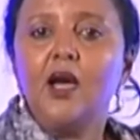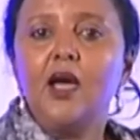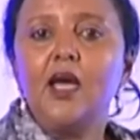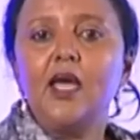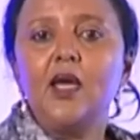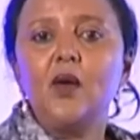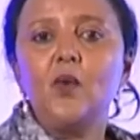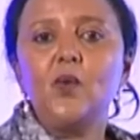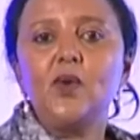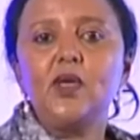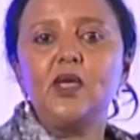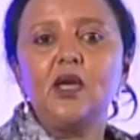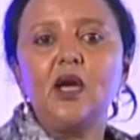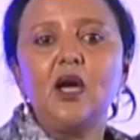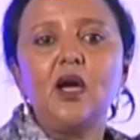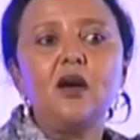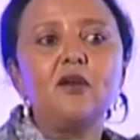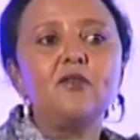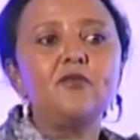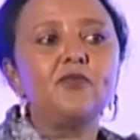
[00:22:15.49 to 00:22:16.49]
We
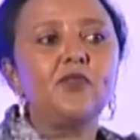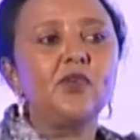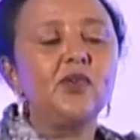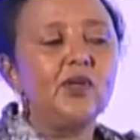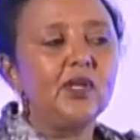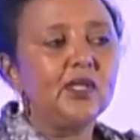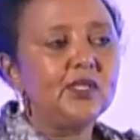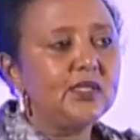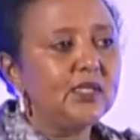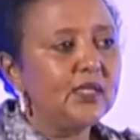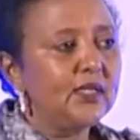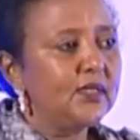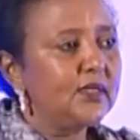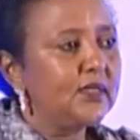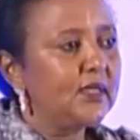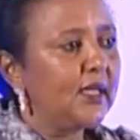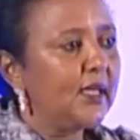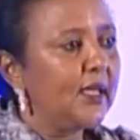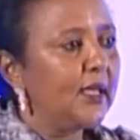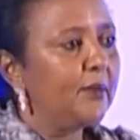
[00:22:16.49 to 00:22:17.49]
have
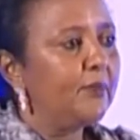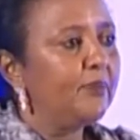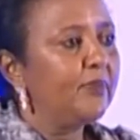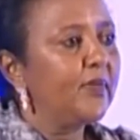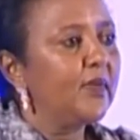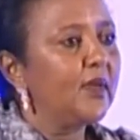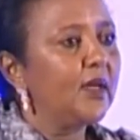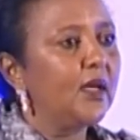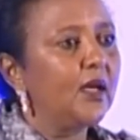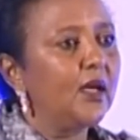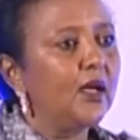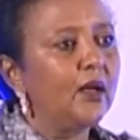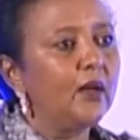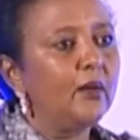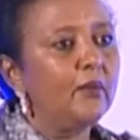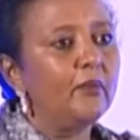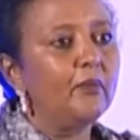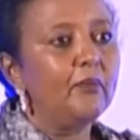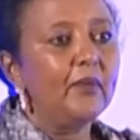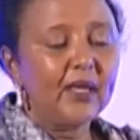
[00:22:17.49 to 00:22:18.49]
created
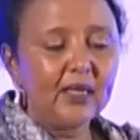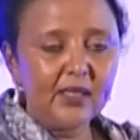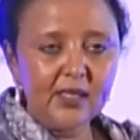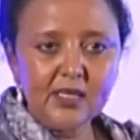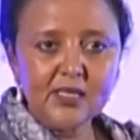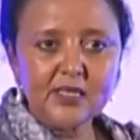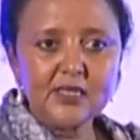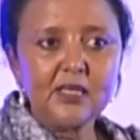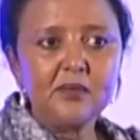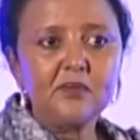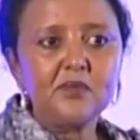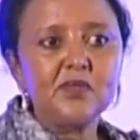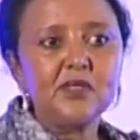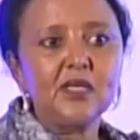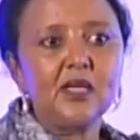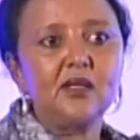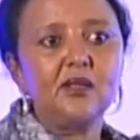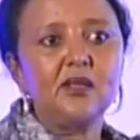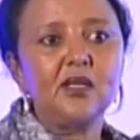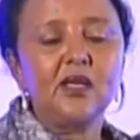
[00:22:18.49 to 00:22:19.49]

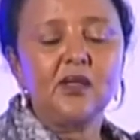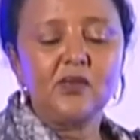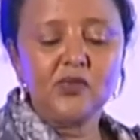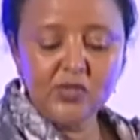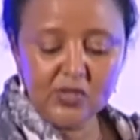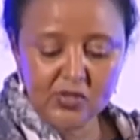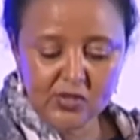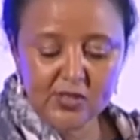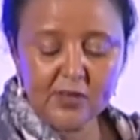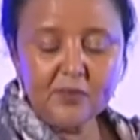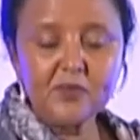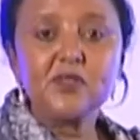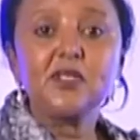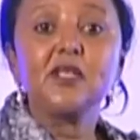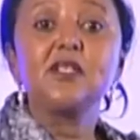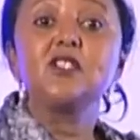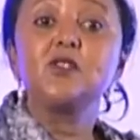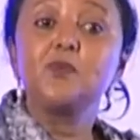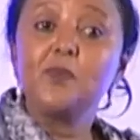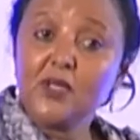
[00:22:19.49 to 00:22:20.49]
mechanisms and systems
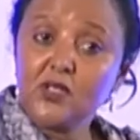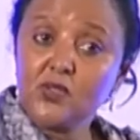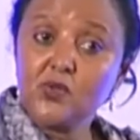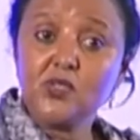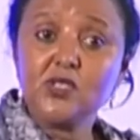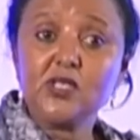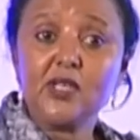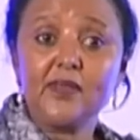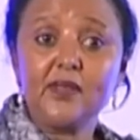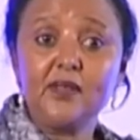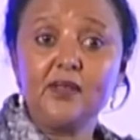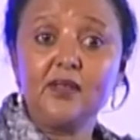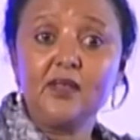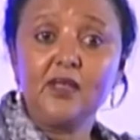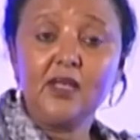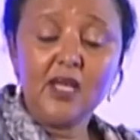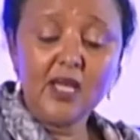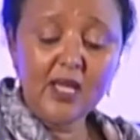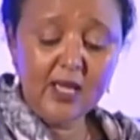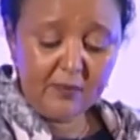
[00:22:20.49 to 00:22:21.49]
that speak to each other,
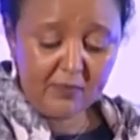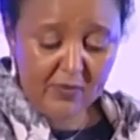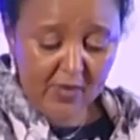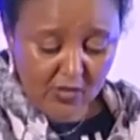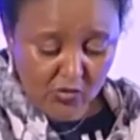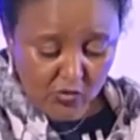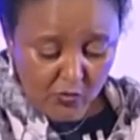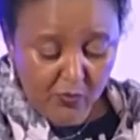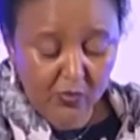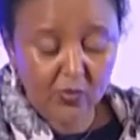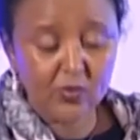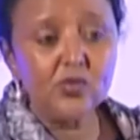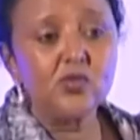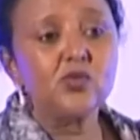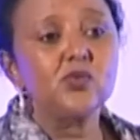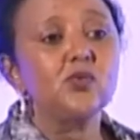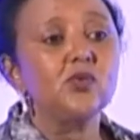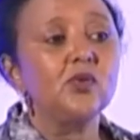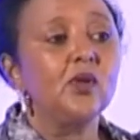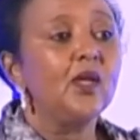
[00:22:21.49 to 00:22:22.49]
as
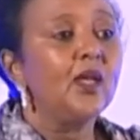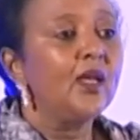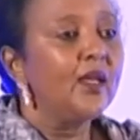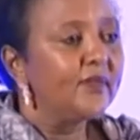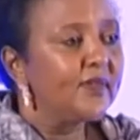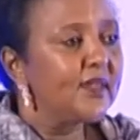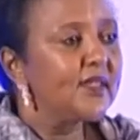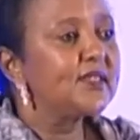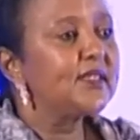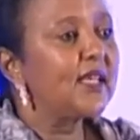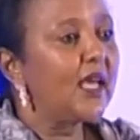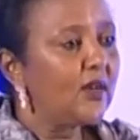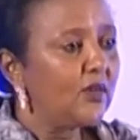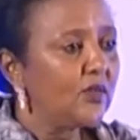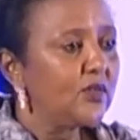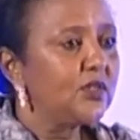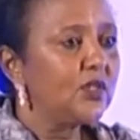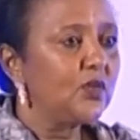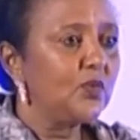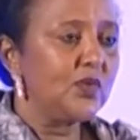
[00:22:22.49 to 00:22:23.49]
opposed to the
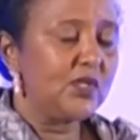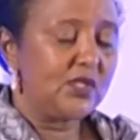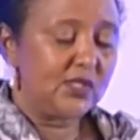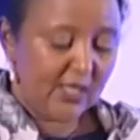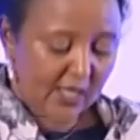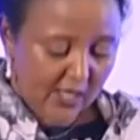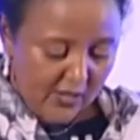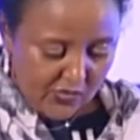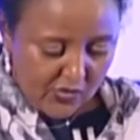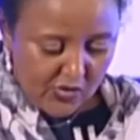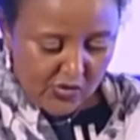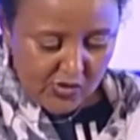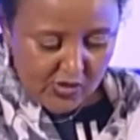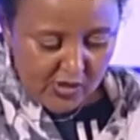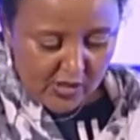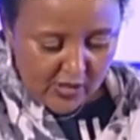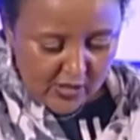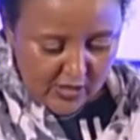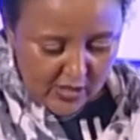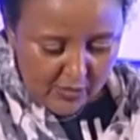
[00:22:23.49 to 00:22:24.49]
silos in which they
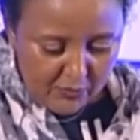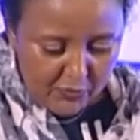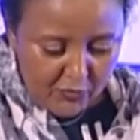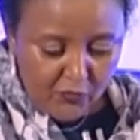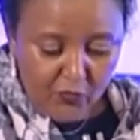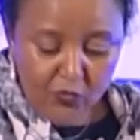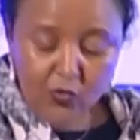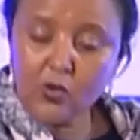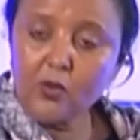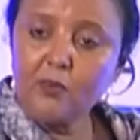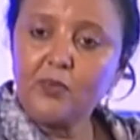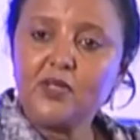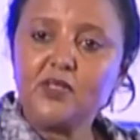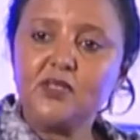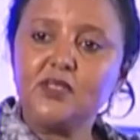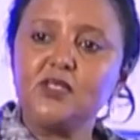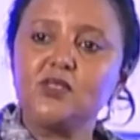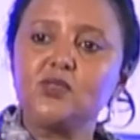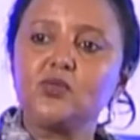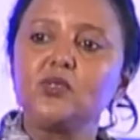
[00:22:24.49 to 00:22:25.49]
existed before.
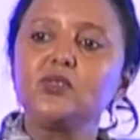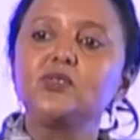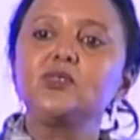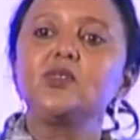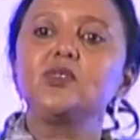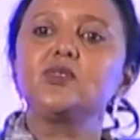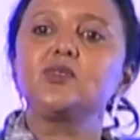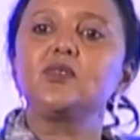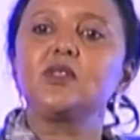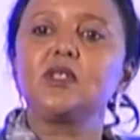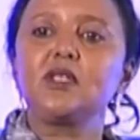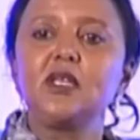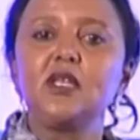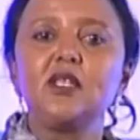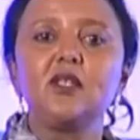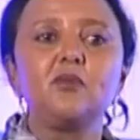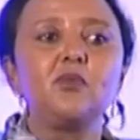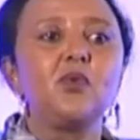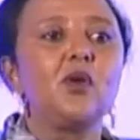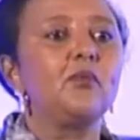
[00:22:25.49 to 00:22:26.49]
But this also is not a
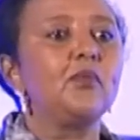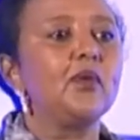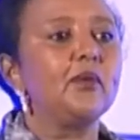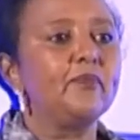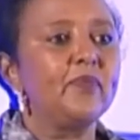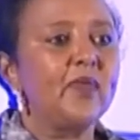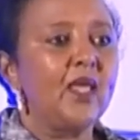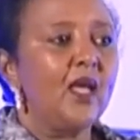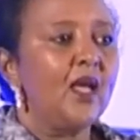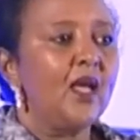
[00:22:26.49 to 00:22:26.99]
Kenyan problem.